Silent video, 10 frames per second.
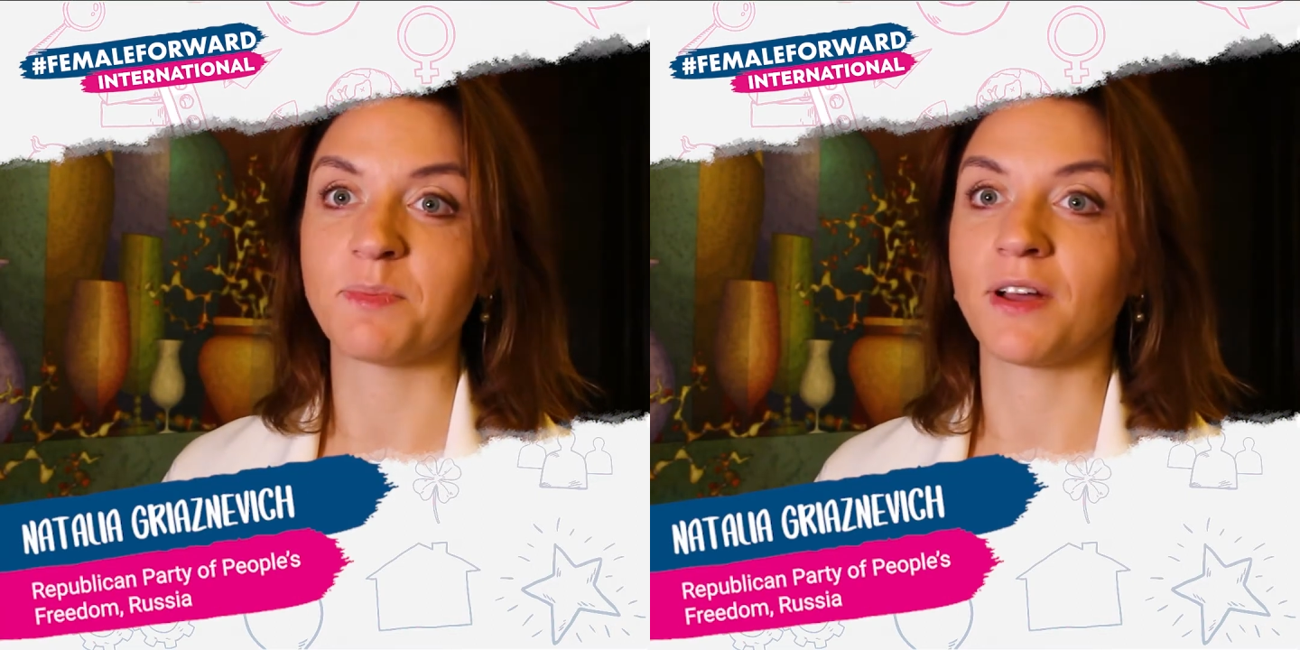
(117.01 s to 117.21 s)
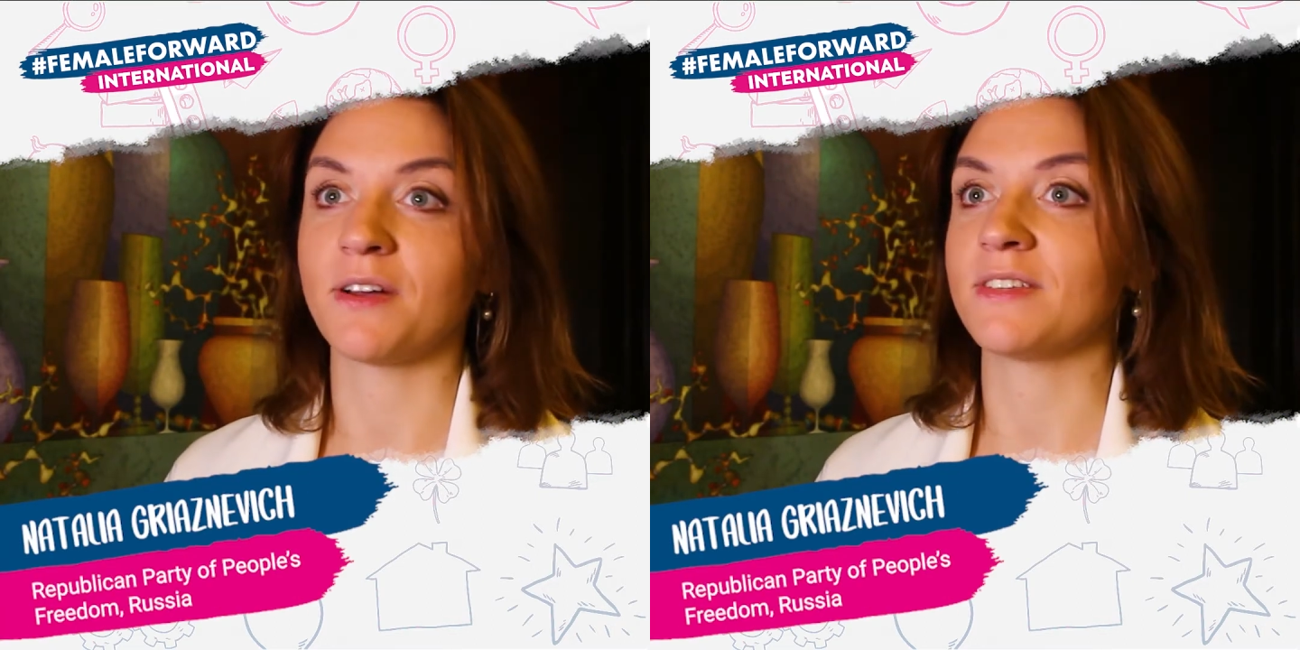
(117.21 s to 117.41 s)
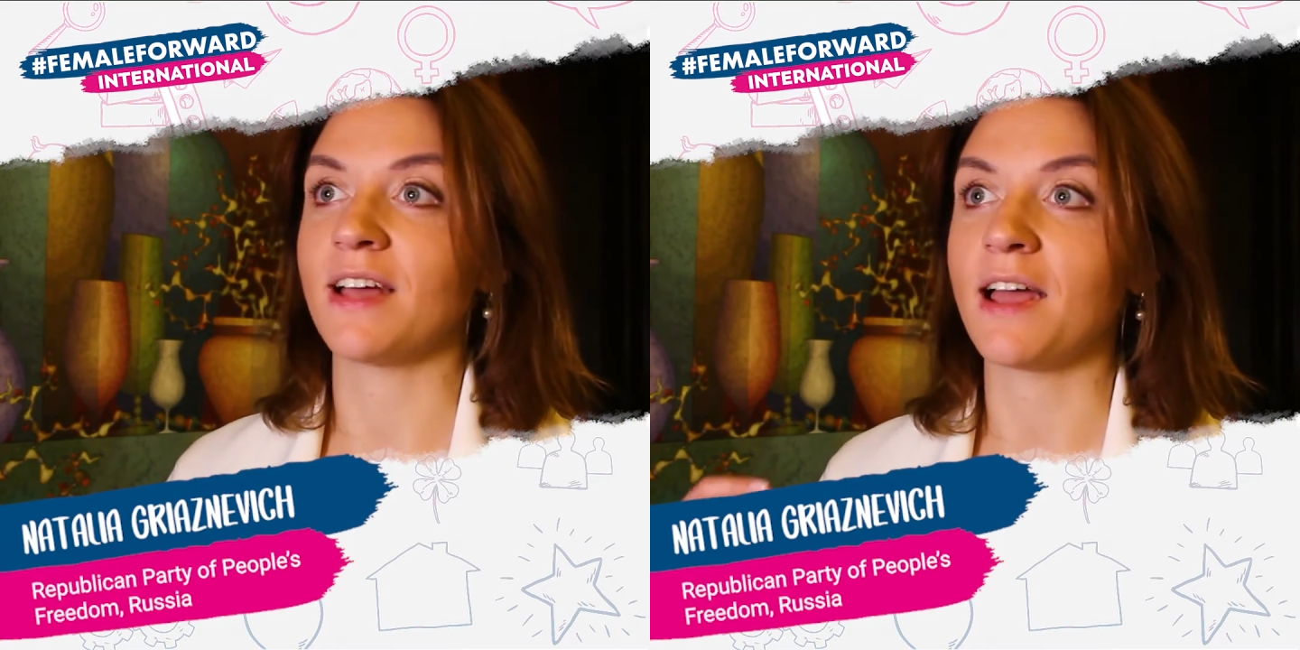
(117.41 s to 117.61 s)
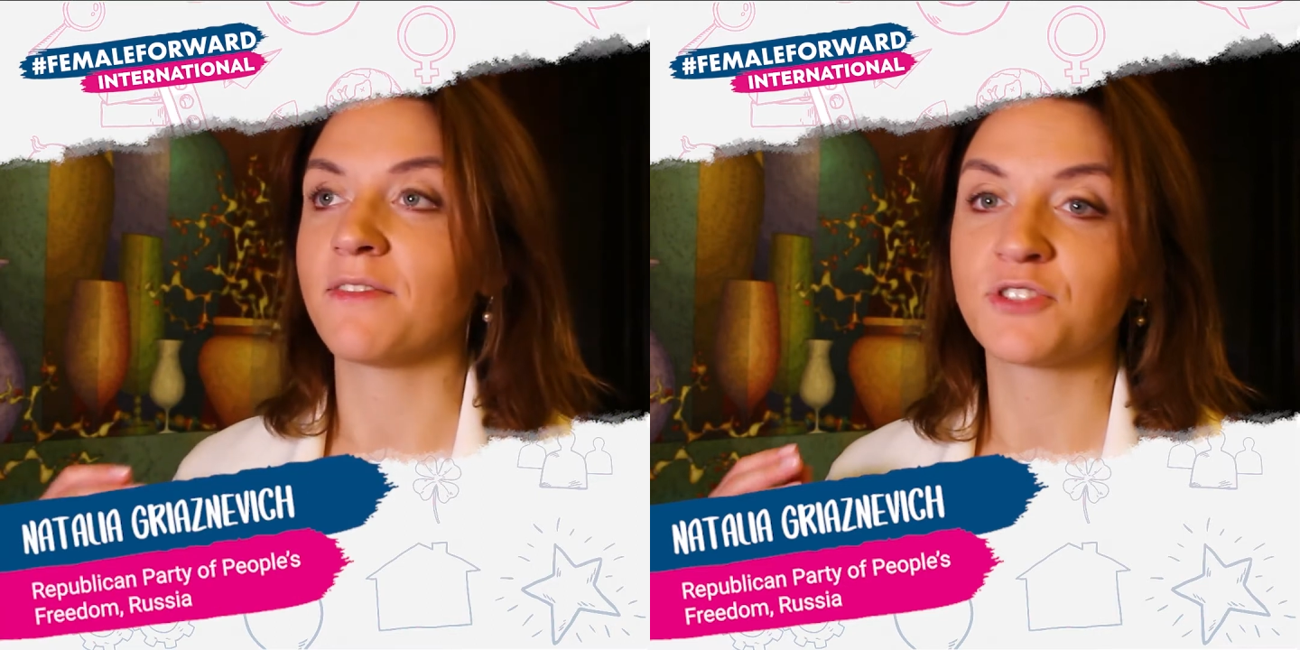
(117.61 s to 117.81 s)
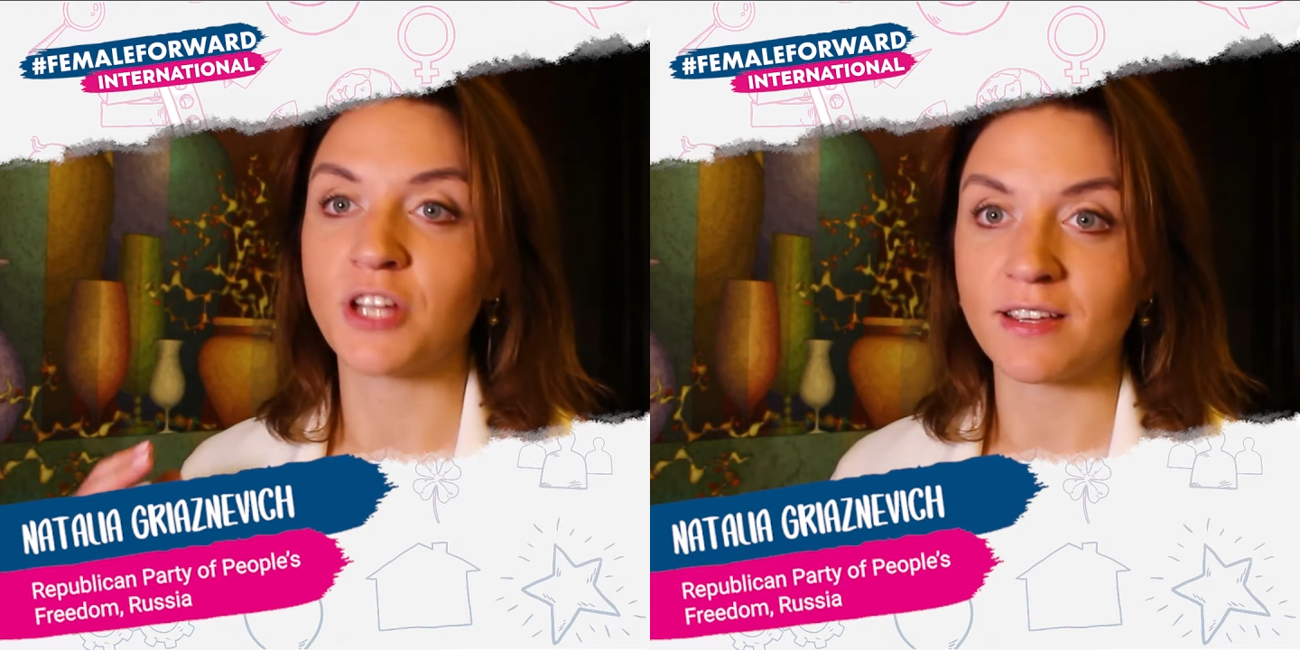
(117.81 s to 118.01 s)
because
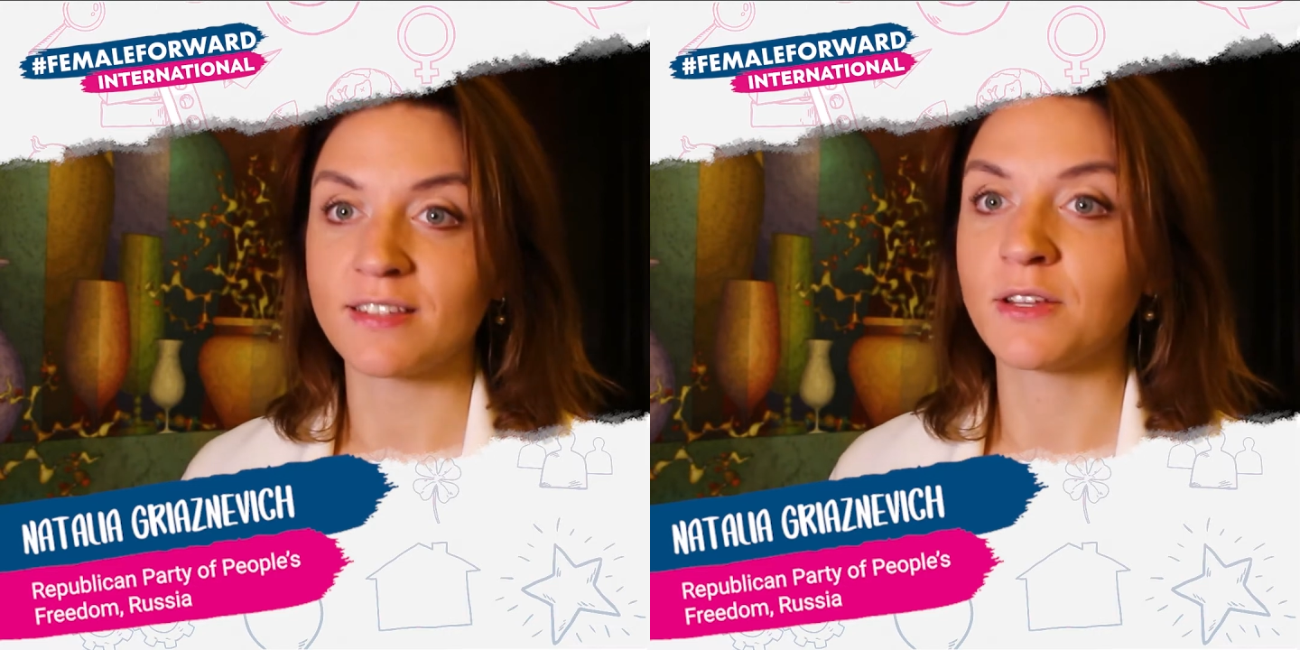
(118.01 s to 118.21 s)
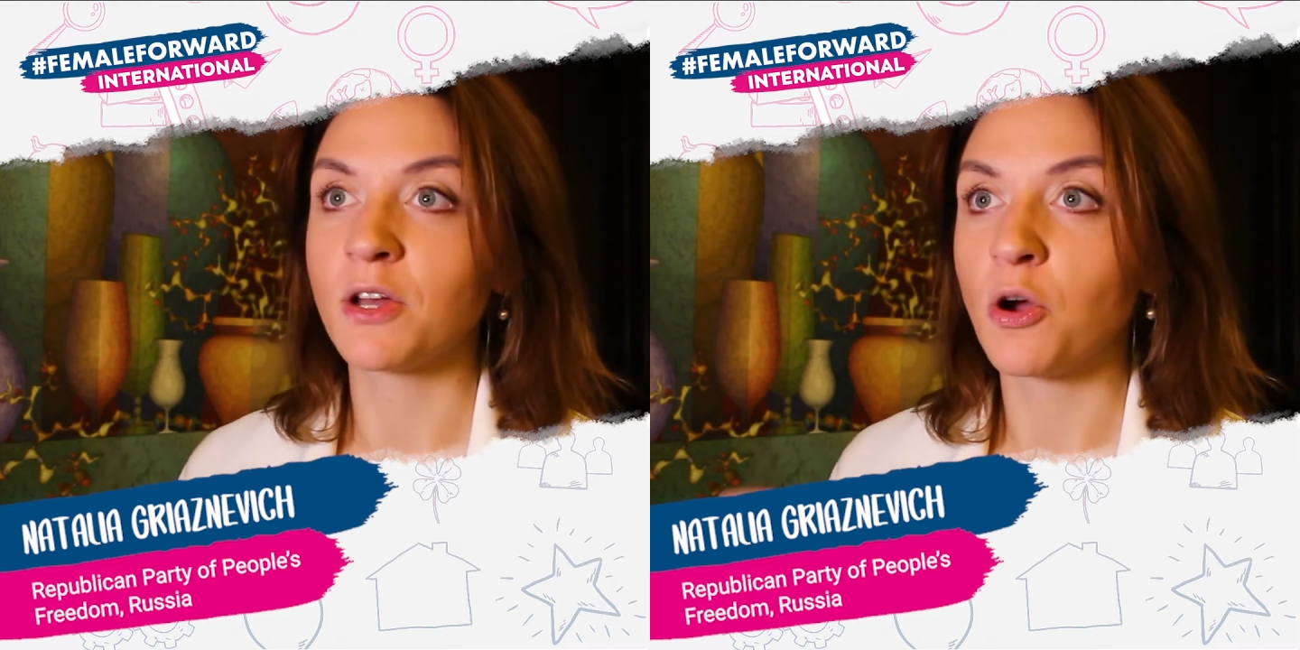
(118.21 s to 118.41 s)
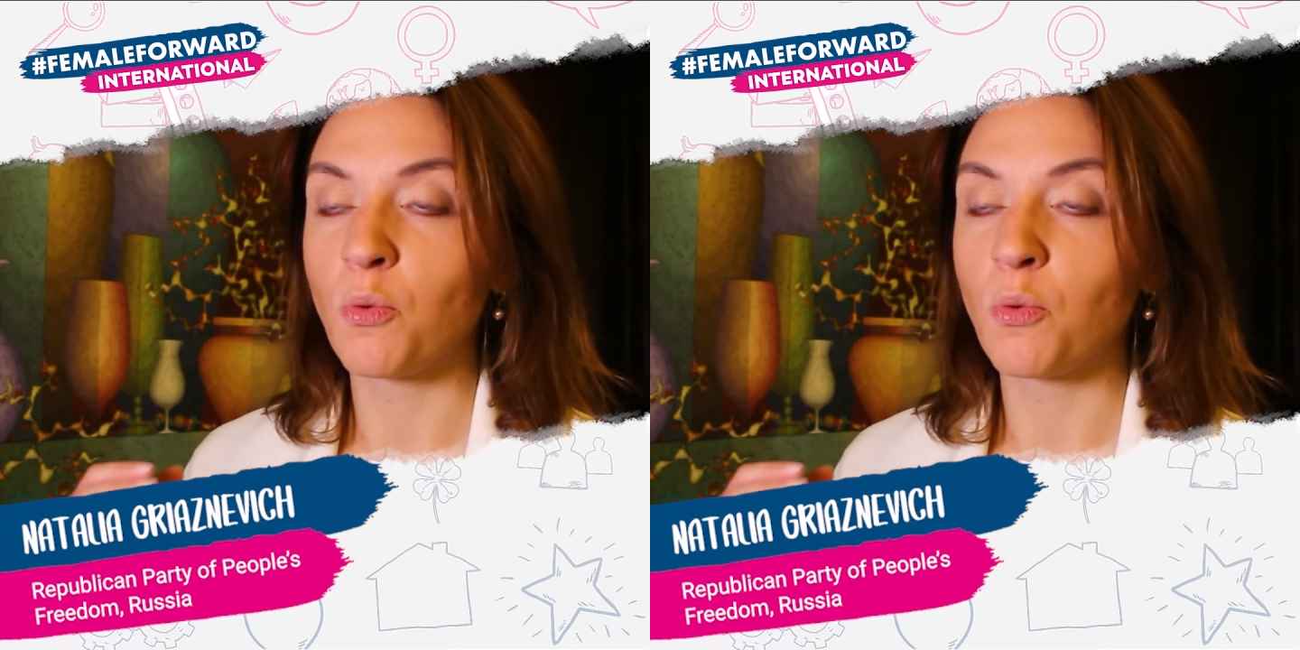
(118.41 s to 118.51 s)
I've just